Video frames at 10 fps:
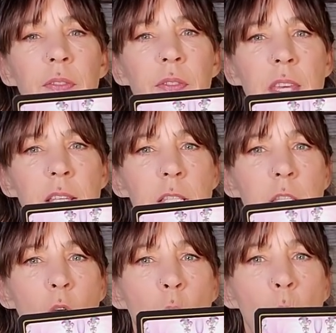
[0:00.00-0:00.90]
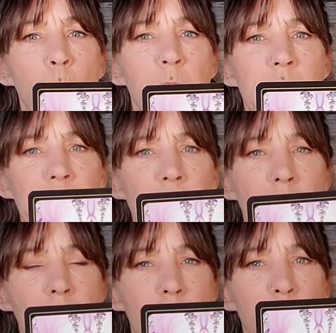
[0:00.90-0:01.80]
things opening
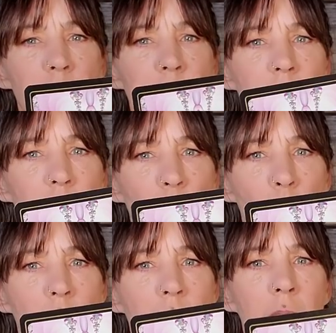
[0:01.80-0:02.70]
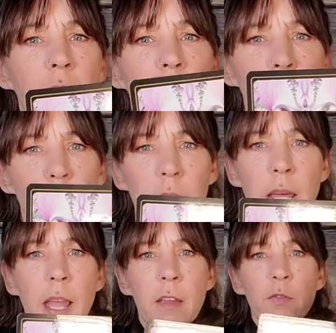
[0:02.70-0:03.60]
up in a way in your
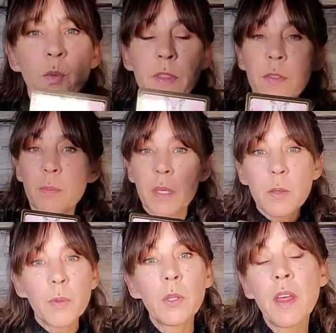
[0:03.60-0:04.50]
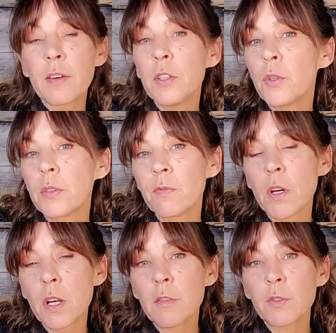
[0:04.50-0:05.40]
life with the people that you're
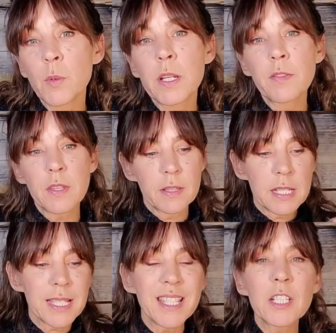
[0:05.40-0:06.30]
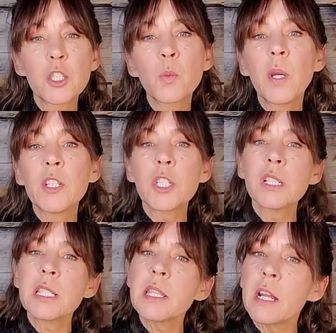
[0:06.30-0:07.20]
involved with, in the
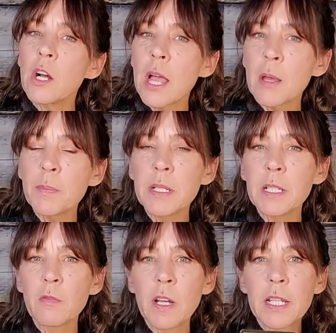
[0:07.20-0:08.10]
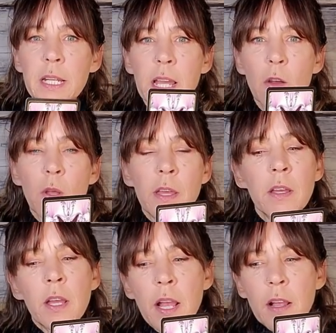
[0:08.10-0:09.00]
situations that are happening right now,
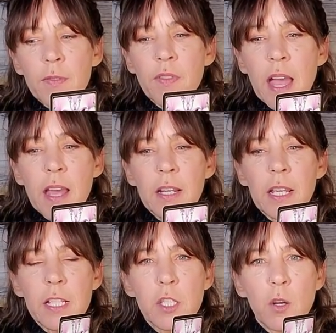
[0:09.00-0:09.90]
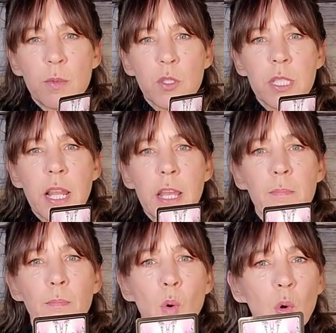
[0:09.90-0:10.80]
that it's almost like
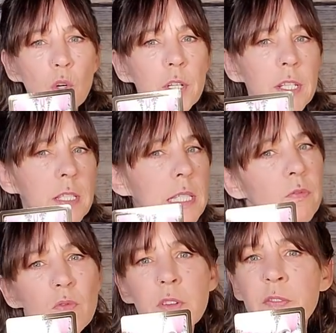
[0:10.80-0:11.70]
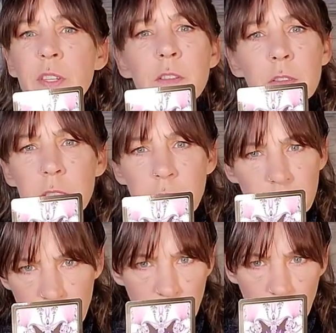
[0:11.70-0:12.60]
more is revealed
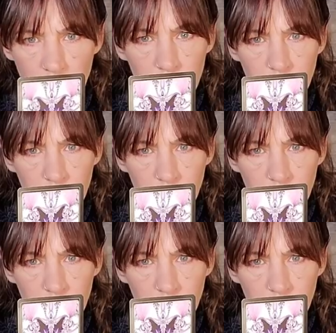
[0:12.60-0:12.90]
here.